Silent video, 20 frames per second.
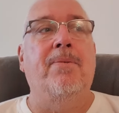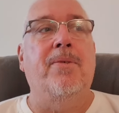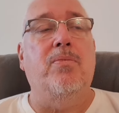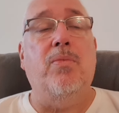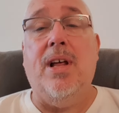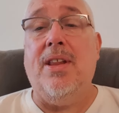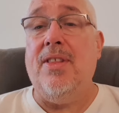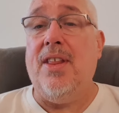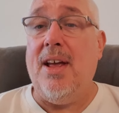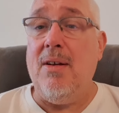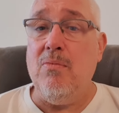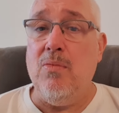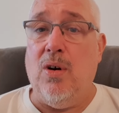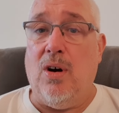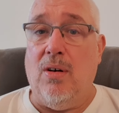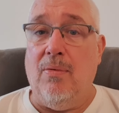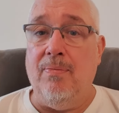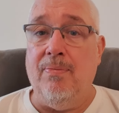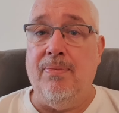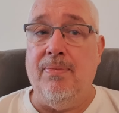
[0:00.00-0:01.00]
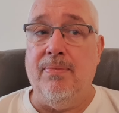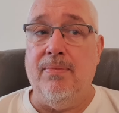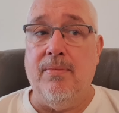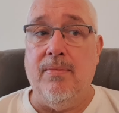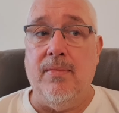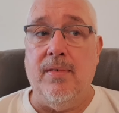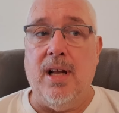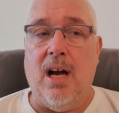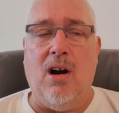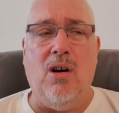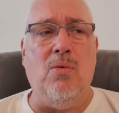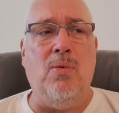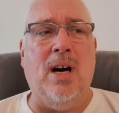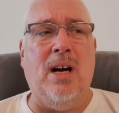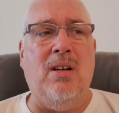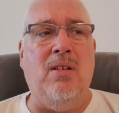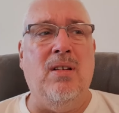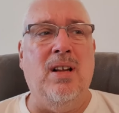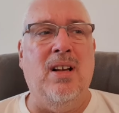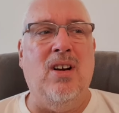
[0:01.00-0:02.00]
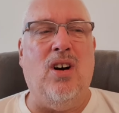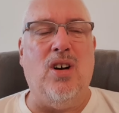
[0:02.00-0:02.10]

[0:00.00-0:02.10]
Well, then what? Oh, well,